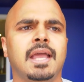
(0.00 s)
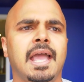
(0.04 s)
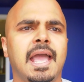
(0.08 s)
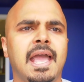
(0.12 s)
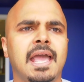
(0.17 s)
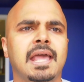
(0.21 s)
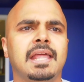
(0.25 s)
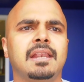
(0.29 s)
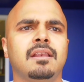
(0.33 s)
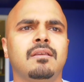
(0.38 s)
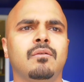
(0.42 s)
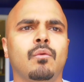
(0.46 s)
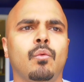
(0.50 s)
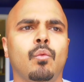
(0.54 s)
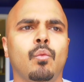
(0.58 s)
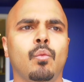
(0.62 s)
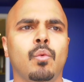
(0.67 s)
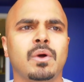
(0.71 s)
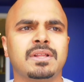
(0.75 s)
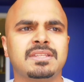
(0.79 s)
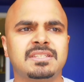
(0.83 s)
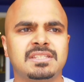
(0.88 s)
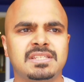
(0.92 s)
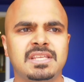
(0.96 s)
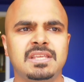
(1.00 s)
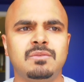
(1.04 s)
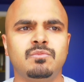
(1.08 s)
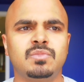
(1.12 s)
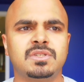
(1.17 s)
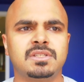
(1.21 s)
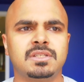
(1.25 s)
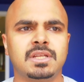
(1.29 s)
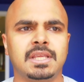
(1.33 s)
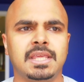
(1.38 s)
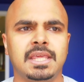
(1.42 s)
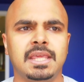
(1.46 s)
And what
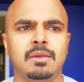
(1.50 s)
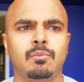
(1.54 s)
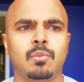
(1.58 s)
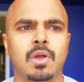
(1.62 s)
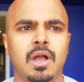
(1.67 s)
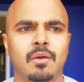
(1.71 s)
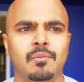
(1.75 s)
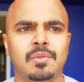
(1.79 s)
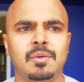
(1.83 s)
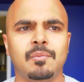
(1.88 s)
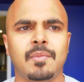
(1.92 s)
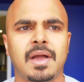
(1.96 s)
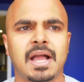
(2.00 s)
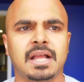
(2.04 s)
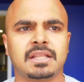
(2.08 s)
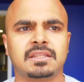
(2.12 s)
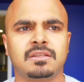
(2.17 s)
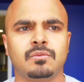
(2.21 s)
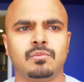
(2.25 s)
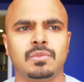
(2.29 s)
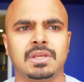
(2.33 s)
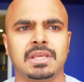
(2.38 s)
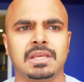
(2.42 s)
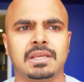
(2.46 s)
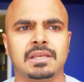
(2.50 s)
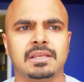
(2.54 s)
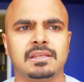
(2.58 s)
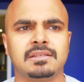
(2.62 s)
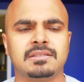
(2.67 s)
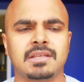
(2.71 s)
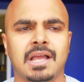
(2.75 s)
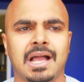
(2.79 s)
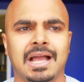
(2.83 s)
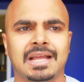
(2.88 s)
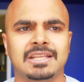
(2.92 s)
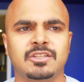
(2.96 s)
seems to keep coming back to me
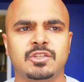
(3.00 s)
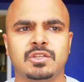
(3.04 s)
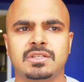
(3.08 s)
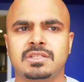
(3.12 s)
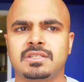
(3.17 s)
is I